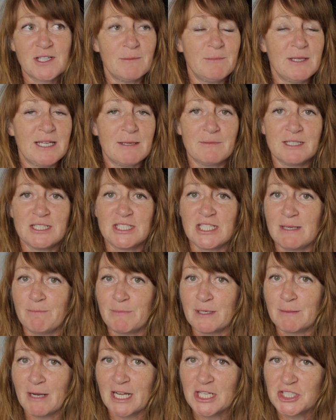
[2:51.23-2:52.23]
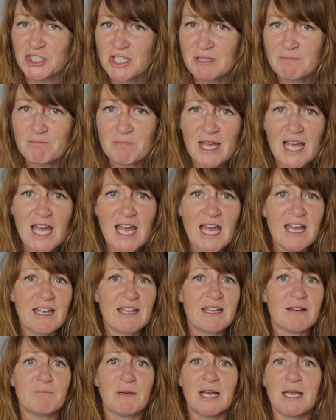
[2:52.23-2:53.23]
Could be deep in my gym
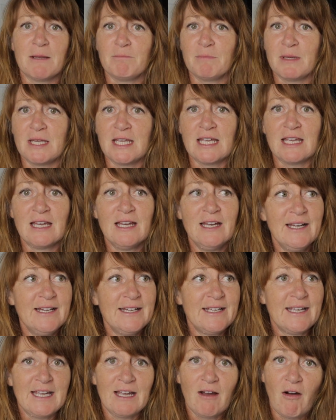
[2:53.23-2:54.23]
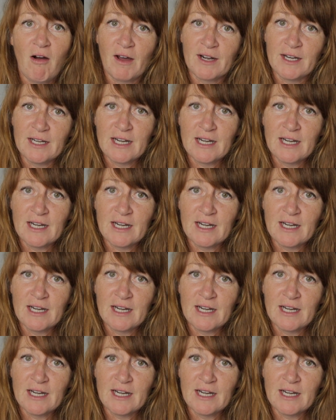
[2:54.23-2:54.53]
bag, it might be on